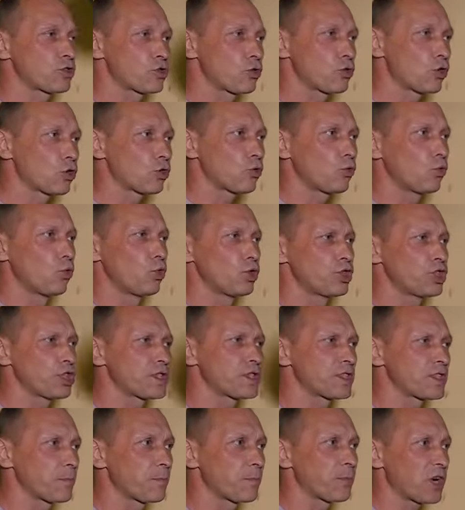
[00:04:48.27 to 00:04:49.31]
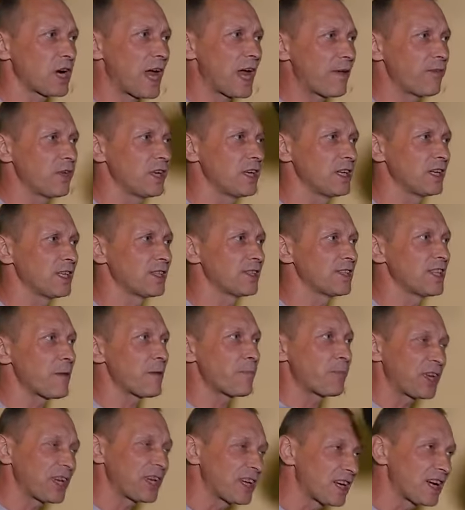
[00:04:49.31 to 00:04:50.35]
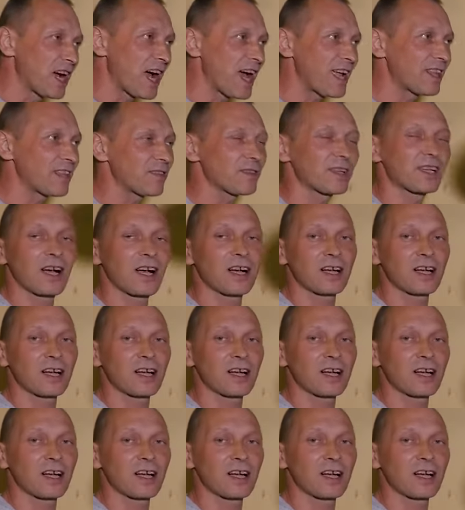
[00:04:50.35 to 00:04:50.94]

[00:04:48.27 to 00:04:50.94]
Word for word: A boxer learns to tense properly